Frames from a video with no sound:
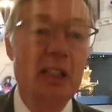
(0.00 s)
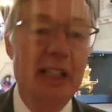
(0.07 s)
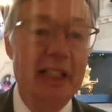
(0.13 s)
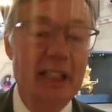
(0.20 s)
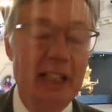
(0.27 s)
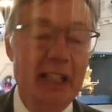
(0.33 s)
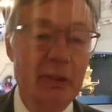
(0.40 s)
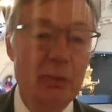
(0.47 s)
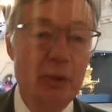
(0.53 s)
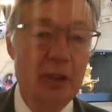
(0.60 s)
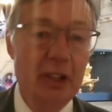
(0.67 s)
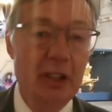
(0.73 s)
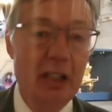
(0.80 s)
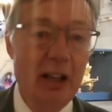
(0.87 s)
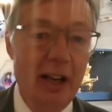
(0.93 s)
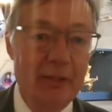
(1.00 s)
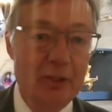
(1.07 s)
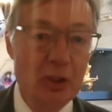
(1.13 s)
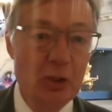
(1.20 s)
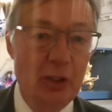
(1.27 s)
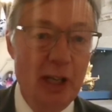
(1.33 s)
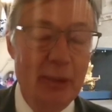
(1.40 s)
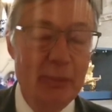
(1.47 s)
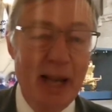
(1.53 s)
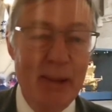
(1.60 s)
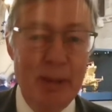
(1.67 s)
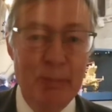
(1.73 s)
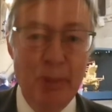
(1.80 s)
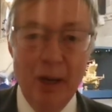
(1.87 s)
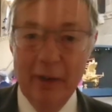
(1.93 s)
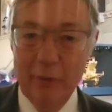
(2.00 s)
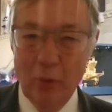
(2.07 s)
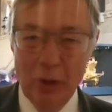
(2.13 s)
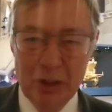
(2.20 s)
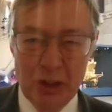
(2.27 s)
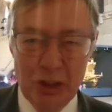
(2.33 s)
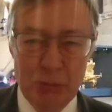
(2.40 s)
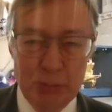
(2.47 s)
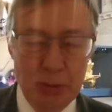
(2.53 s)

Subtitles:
link in with the live stream and be part of what